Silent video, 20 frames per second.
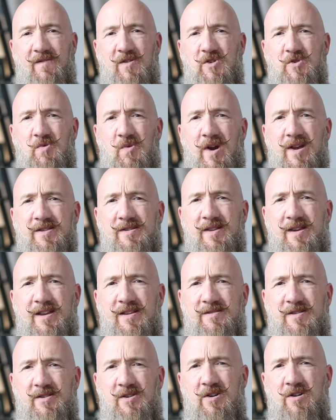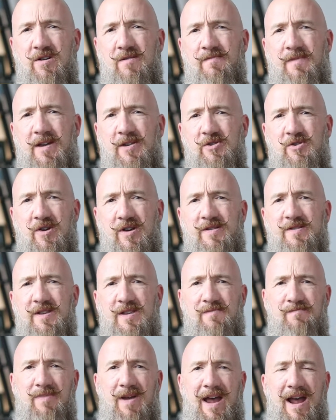virtuosity is a term that
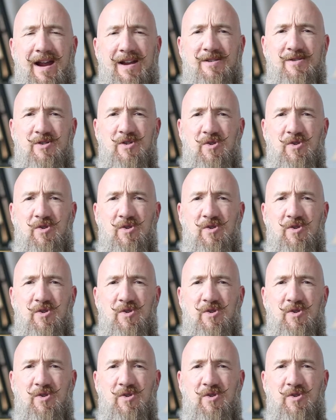traces back